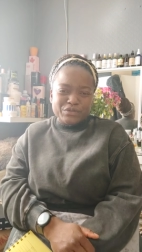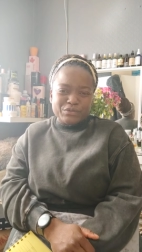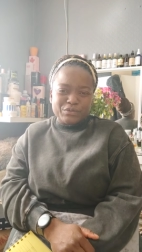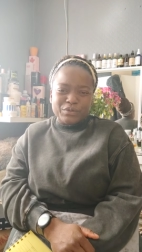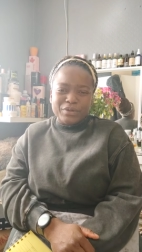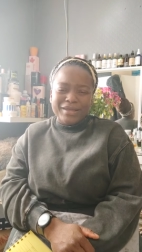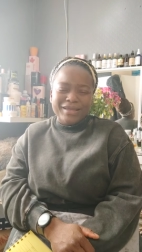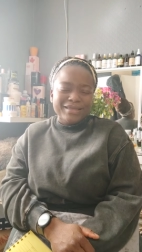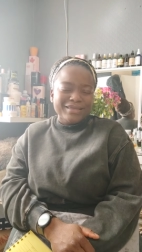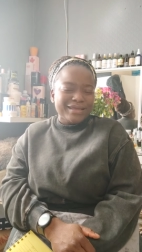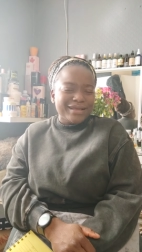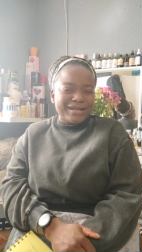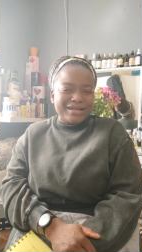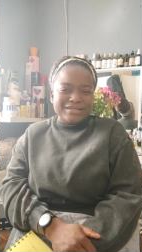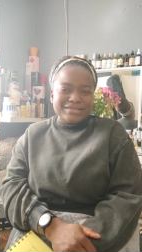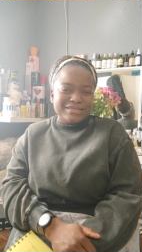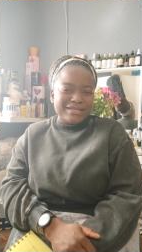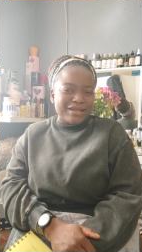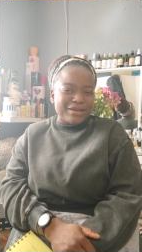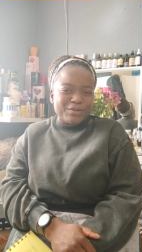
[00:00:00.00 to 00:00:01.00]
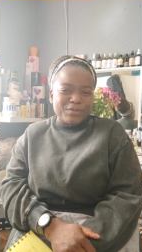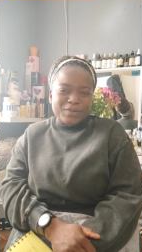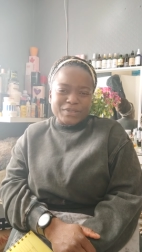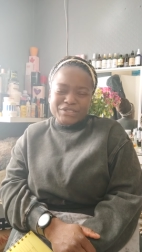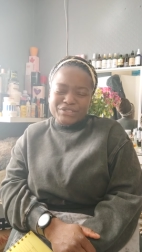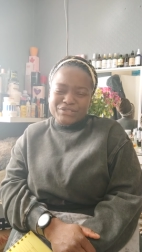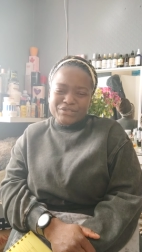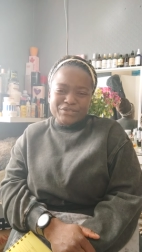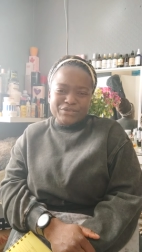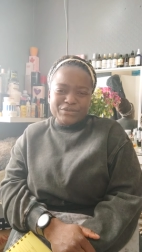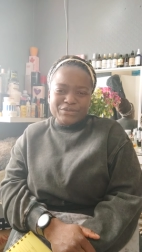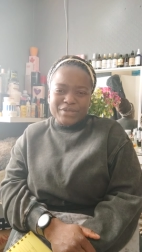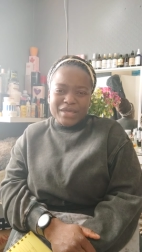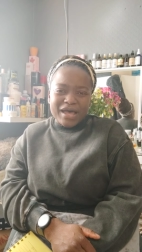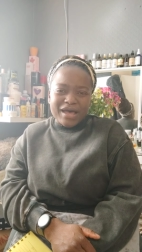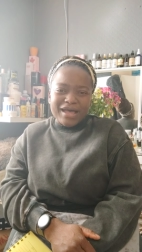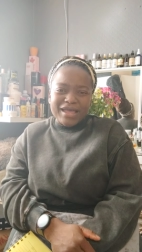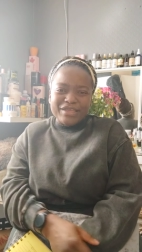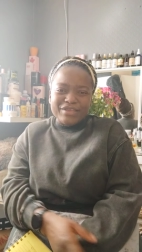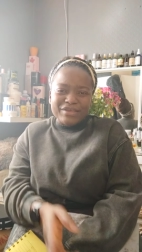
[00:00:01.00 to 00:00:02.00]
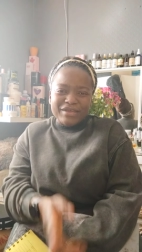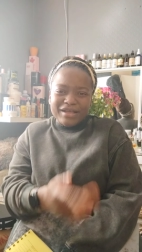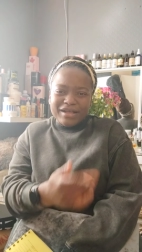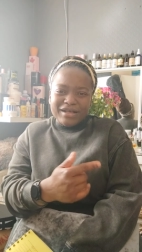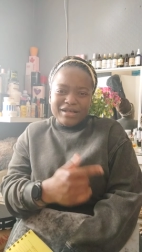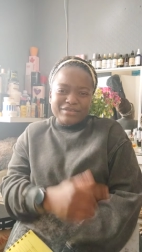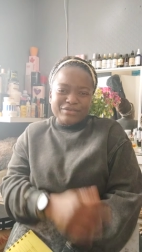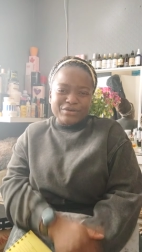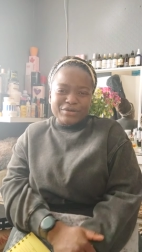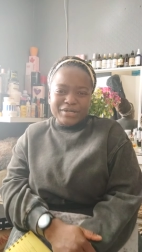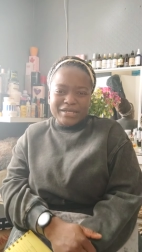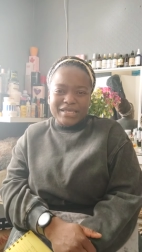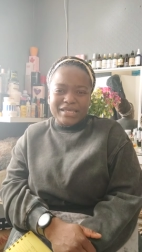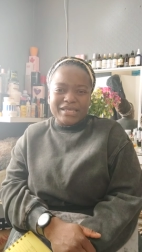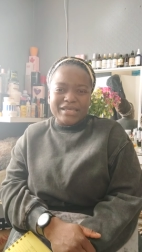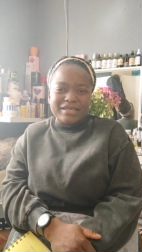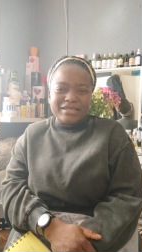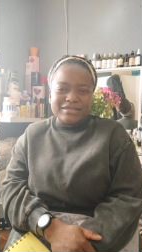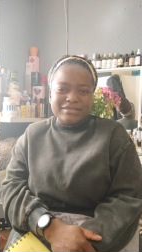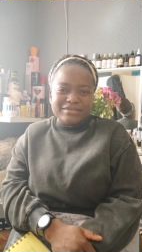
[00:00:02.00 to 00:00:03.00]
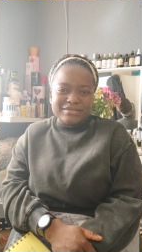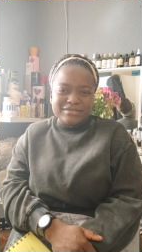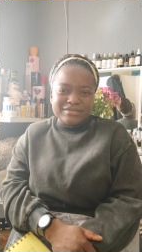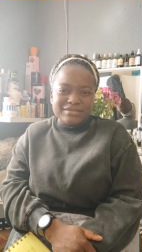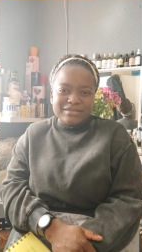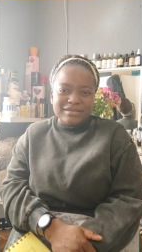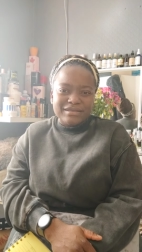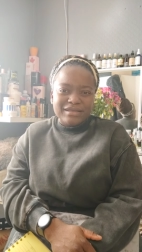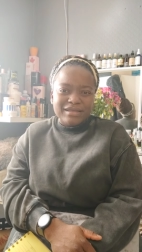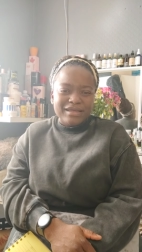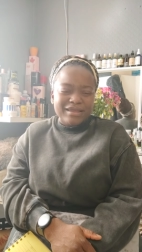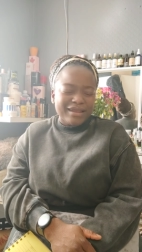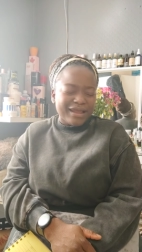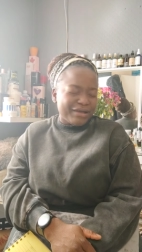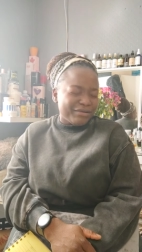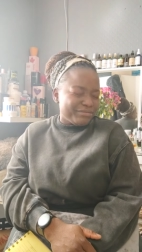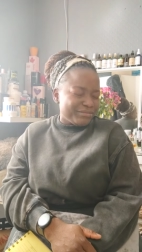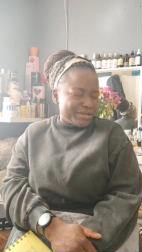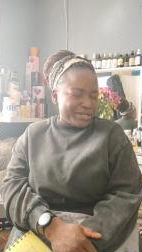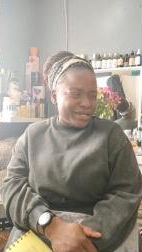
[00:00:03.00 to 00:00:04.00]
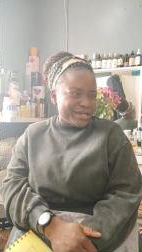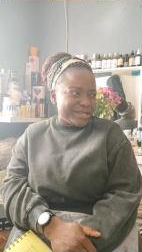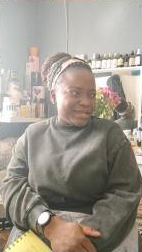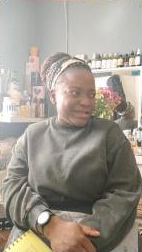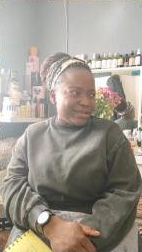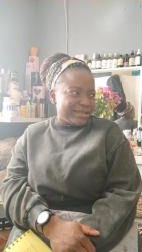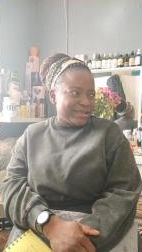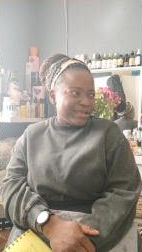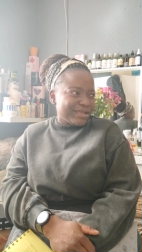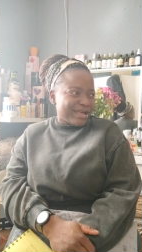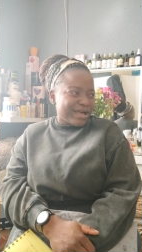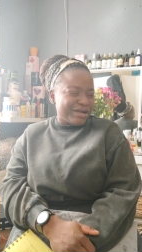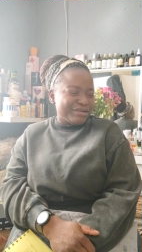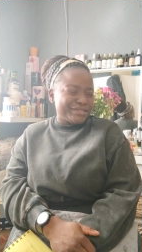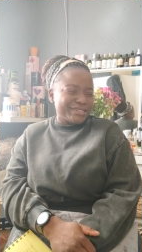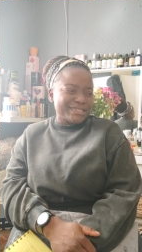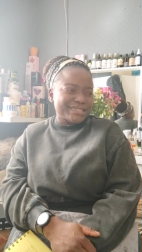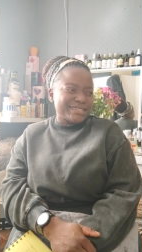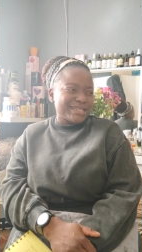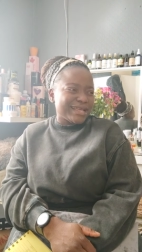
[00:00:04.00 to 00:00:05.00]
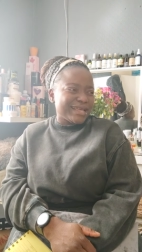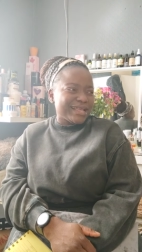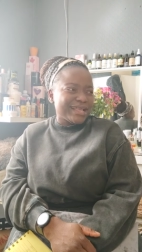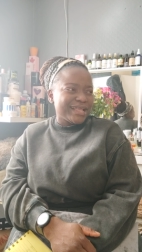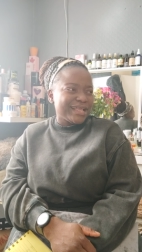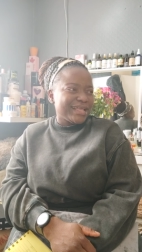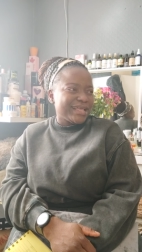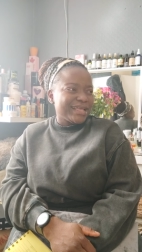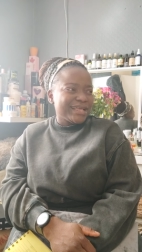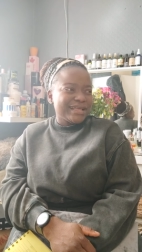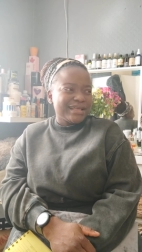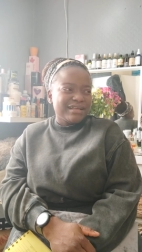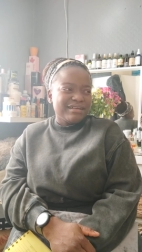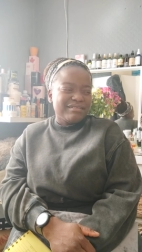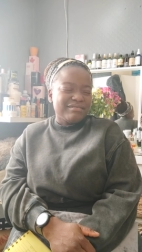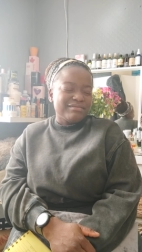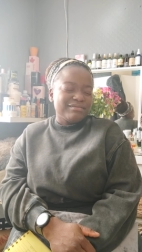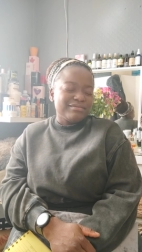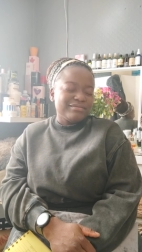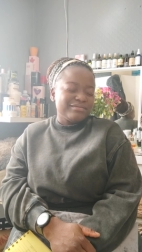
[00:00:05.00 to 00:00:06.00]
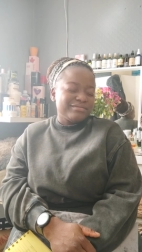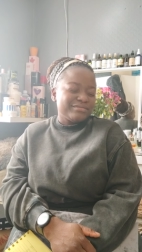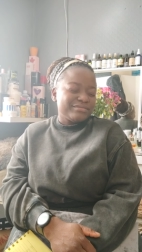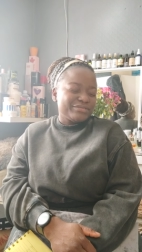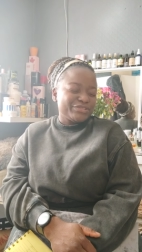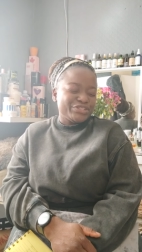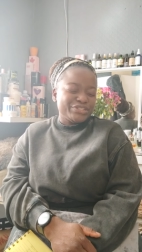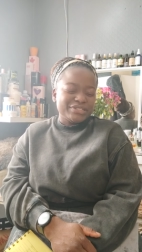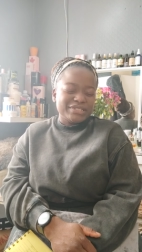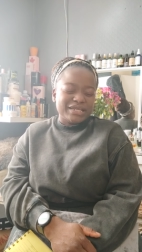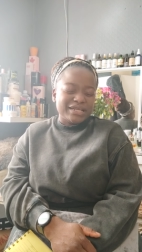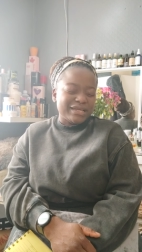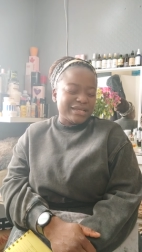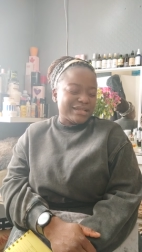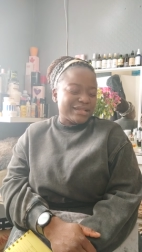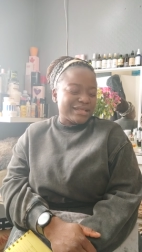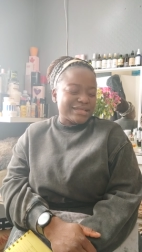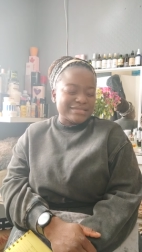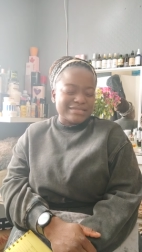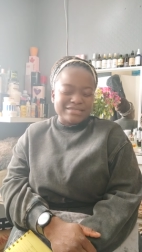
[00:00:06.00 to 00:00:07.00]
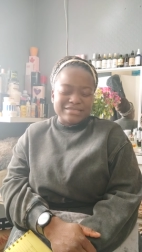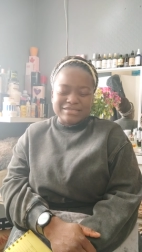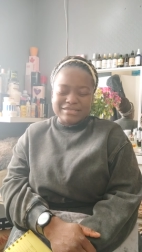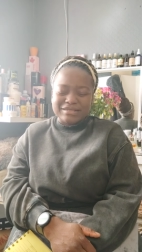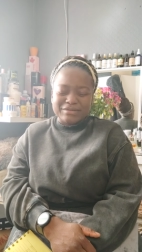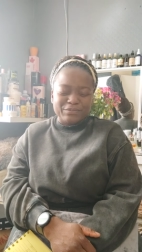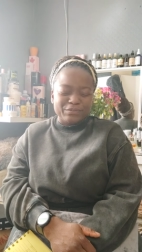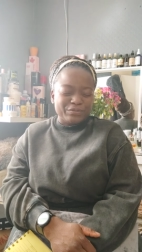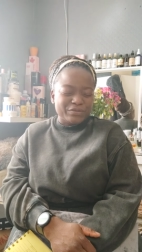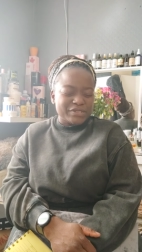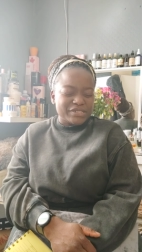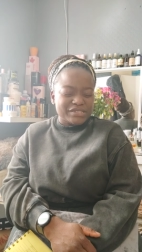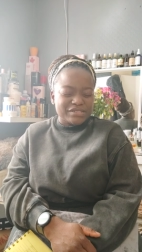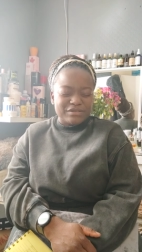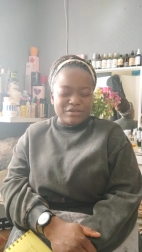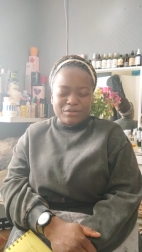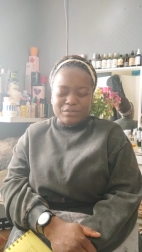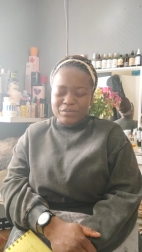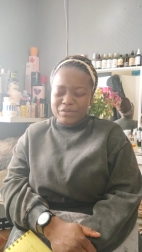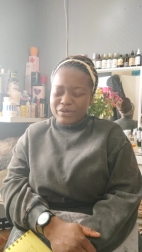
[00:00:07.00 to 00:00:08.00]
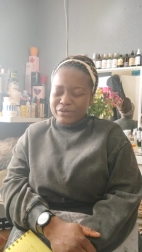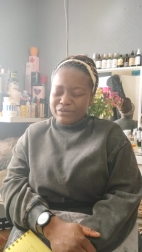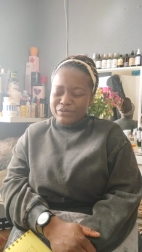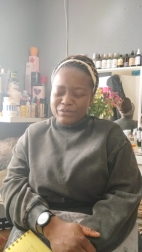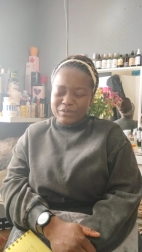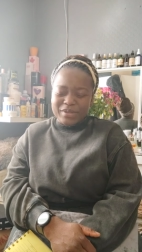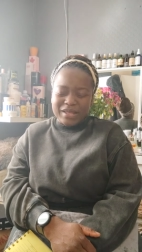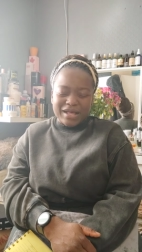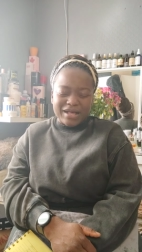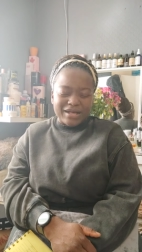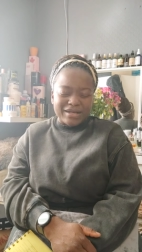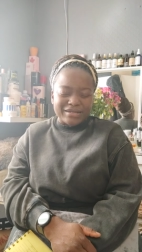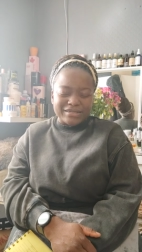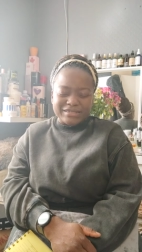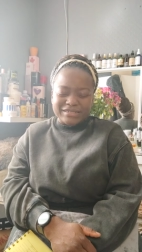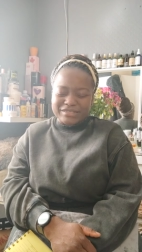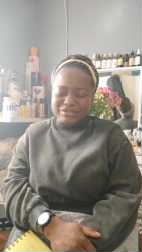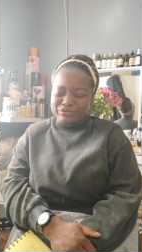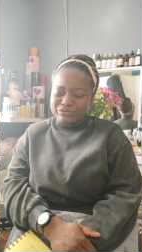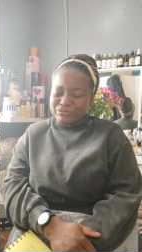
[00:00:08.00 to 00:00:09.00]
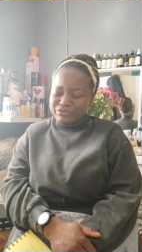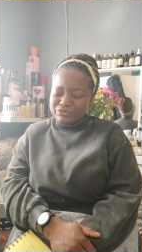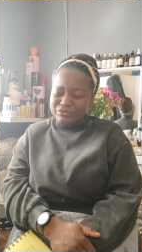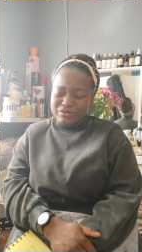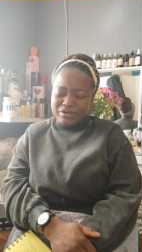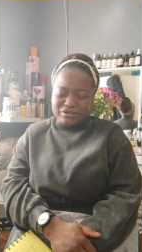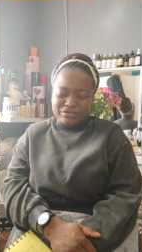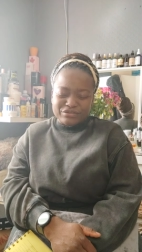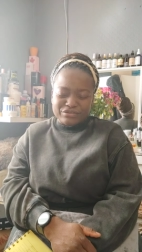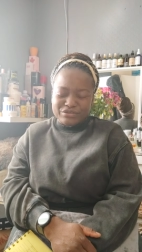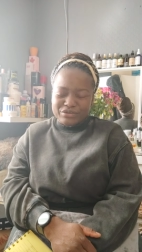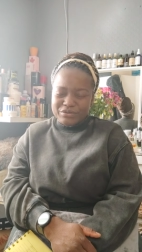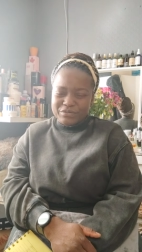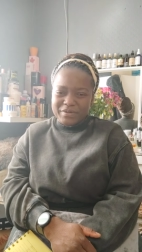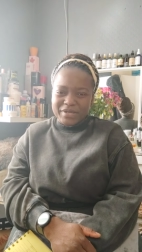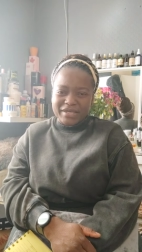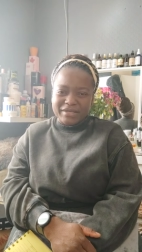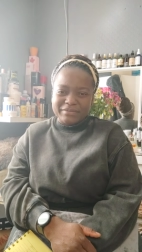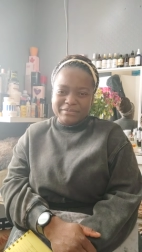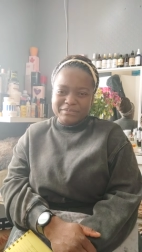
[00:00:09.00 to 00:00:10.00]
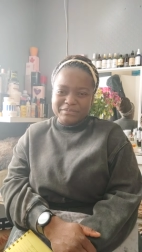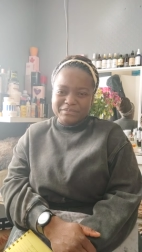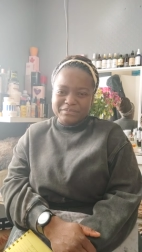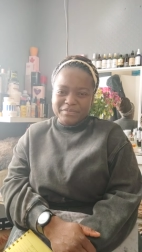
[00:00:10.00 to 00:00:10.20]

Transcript: two. You can't tell her what to do now. And you ain't got no kids. Like really? I was just like, oh shit, that's a slippery slope. Don't do that, honey. Do not do it.